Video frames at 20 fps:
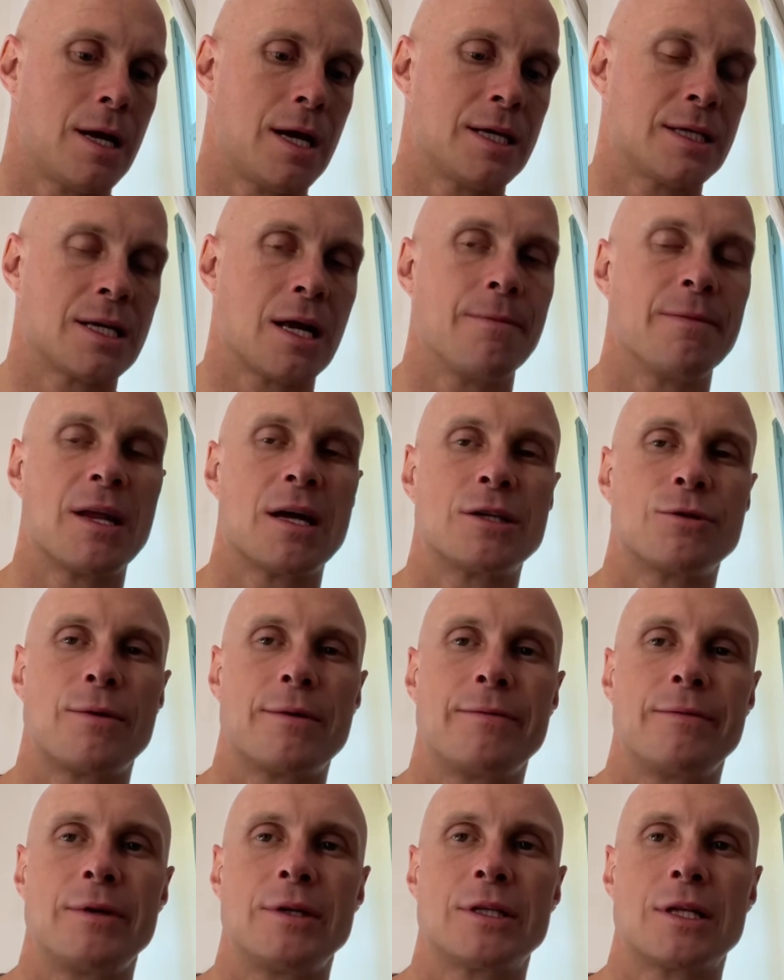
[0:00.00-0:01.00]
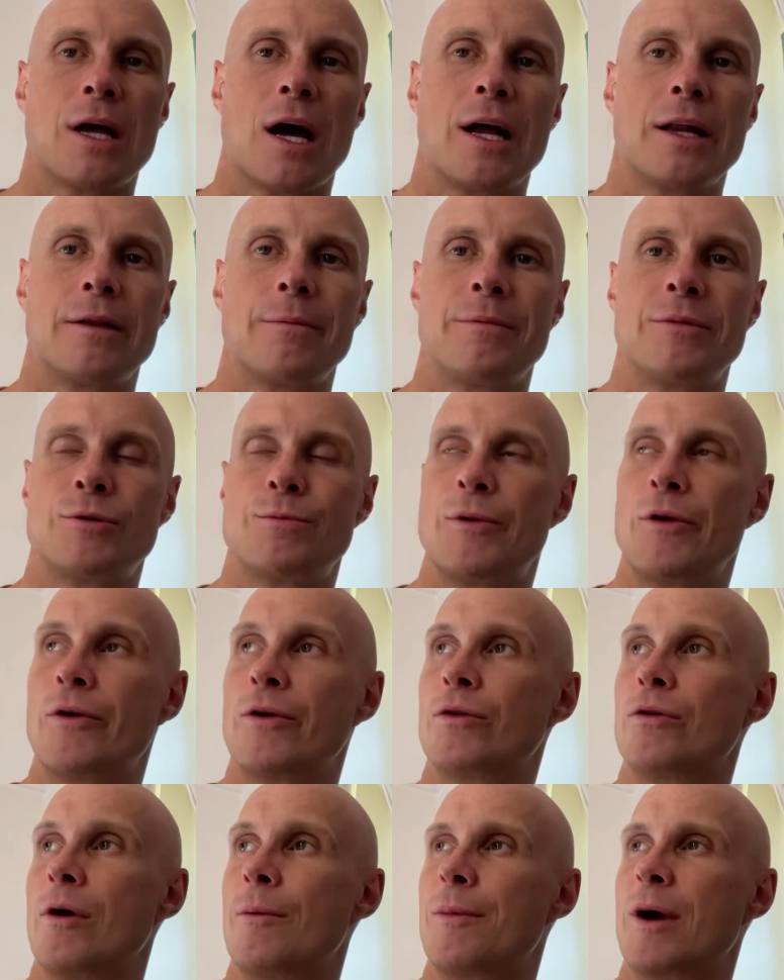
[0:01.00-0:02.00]
And sometimes when we start the
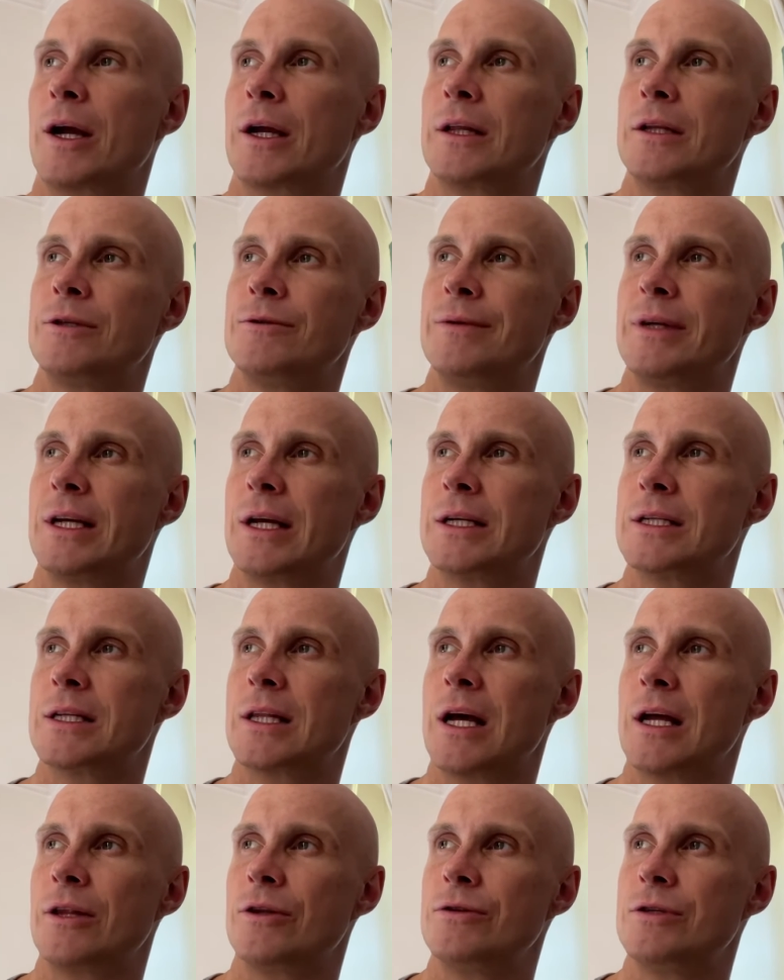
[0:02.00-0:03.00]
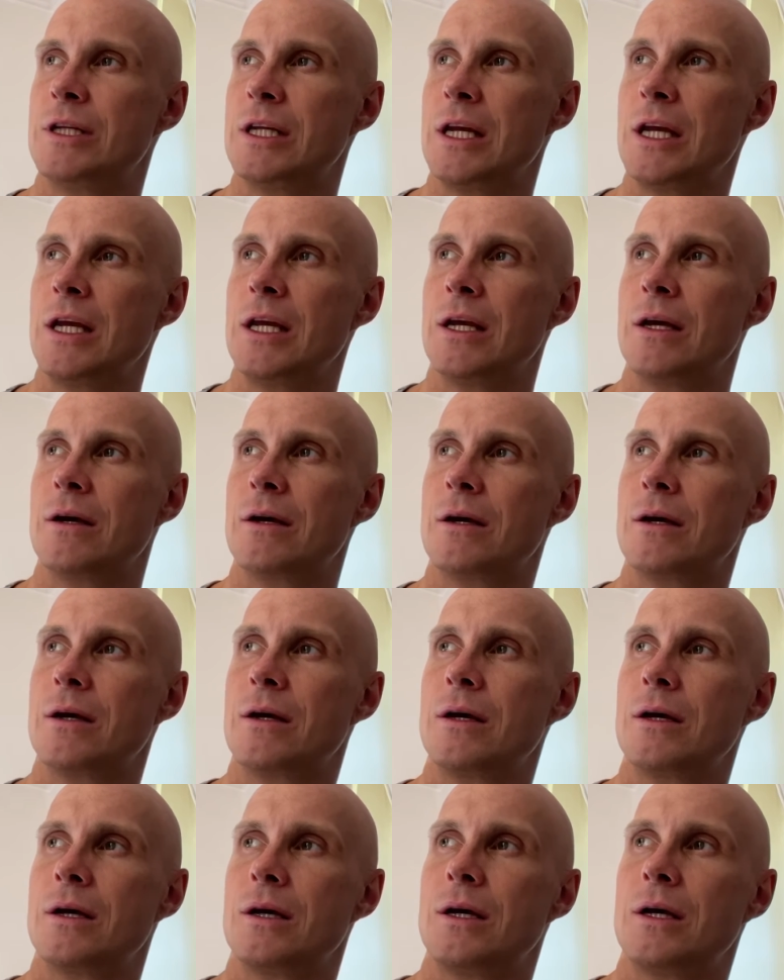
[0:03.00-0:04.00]
spiritual practice, we can start to see,
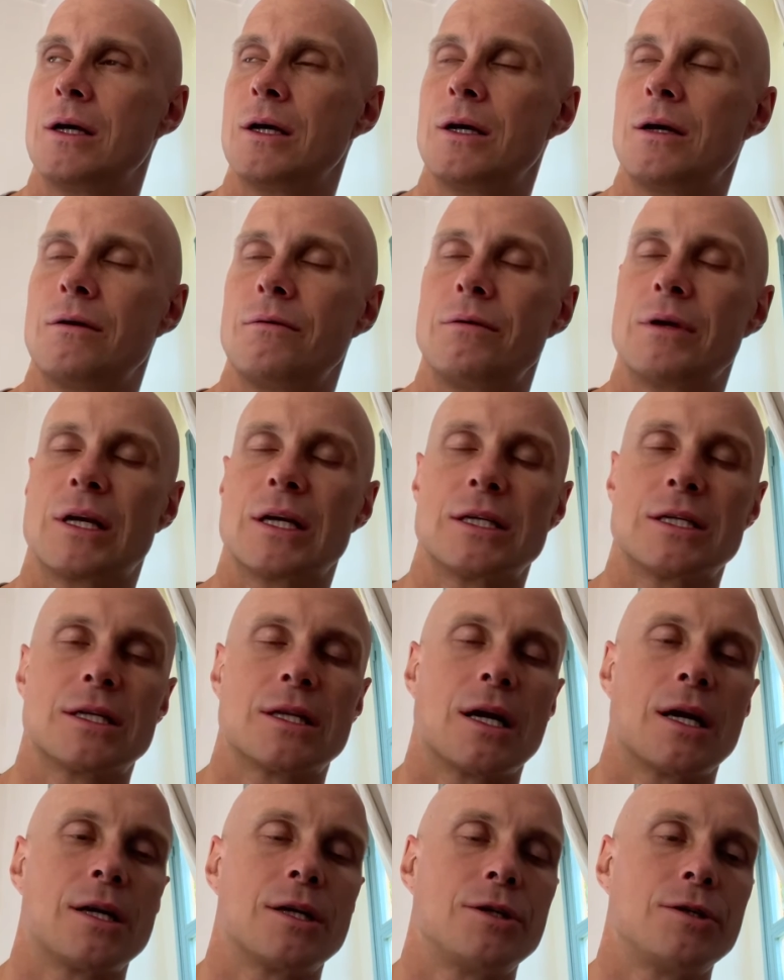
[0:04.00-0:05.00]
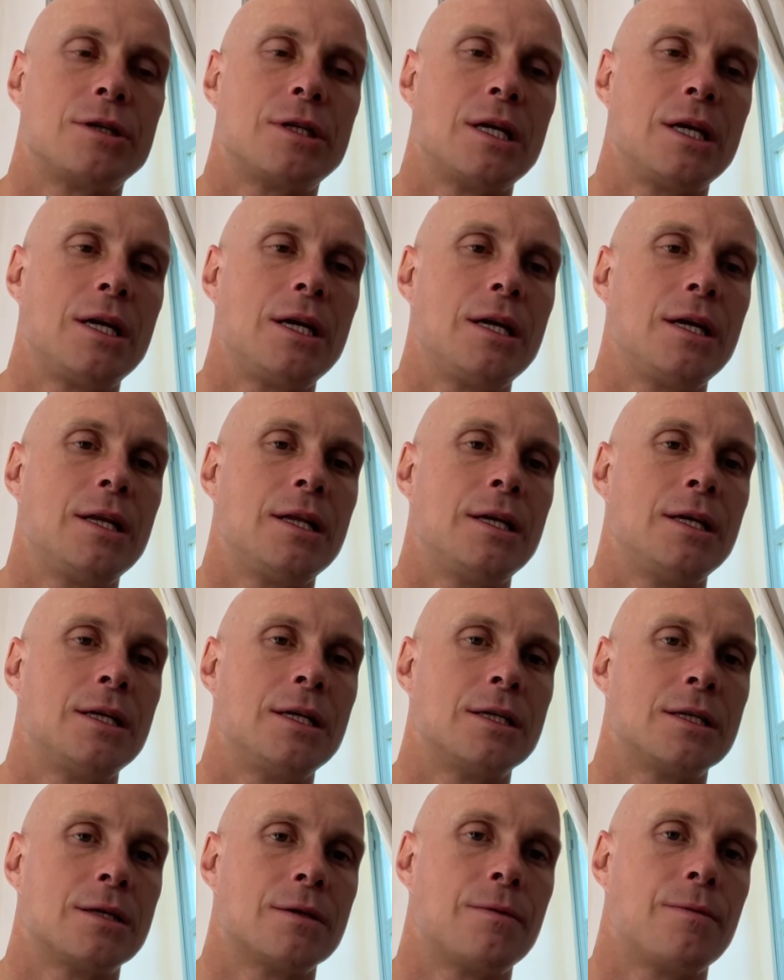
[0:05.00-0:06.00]
we can start to see
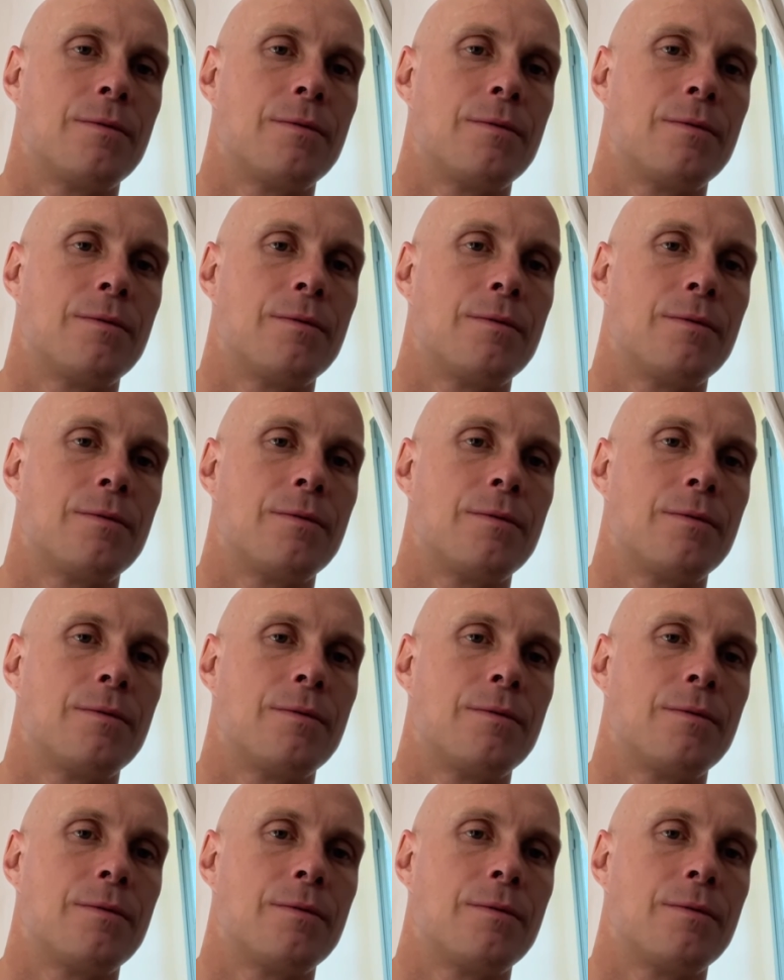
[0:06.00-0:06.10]
these,